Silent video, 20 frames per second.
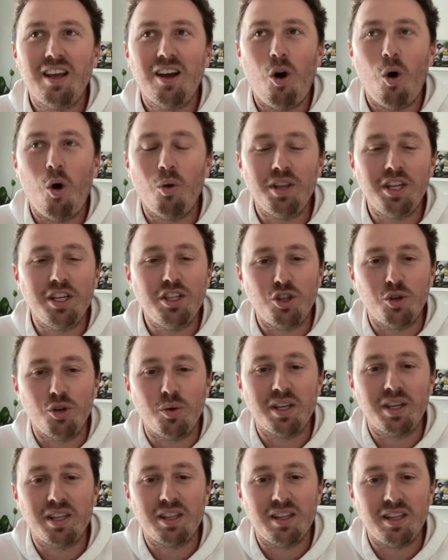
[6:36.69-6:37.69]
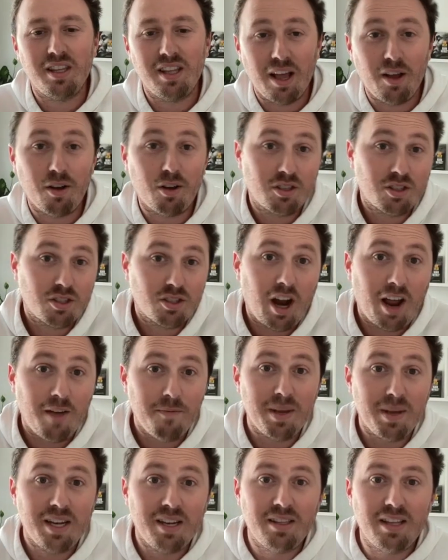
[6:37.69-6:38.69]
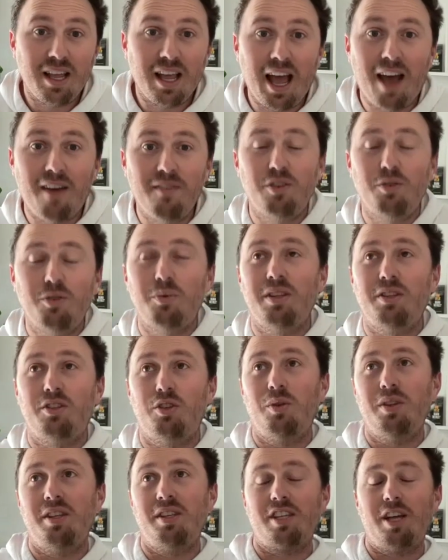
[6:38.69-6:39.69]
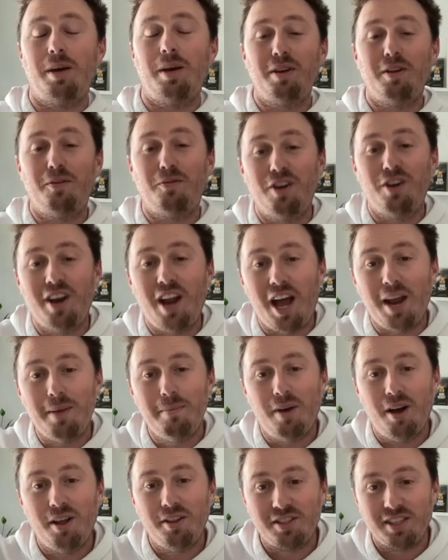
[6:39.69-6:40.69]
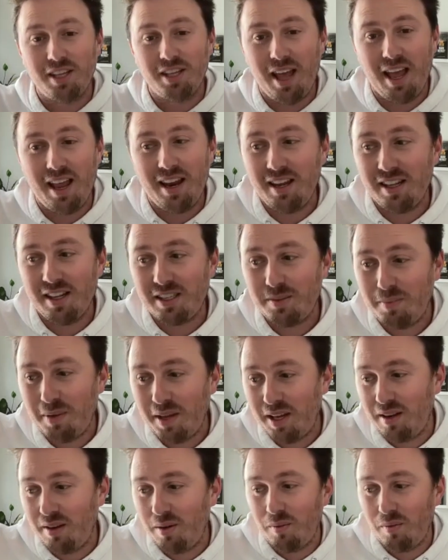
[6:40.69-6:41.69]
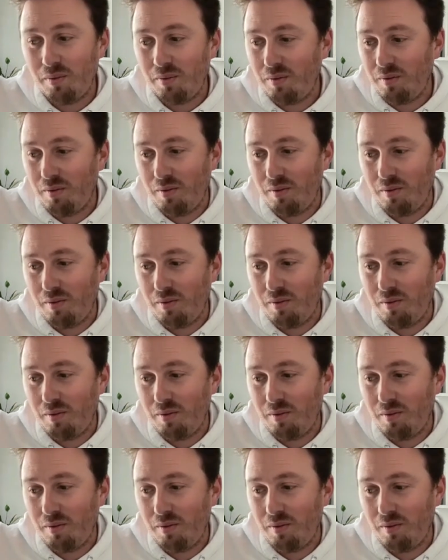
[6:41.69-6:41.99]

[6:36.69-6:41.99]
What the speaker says: doing this company for 9 months, and it's been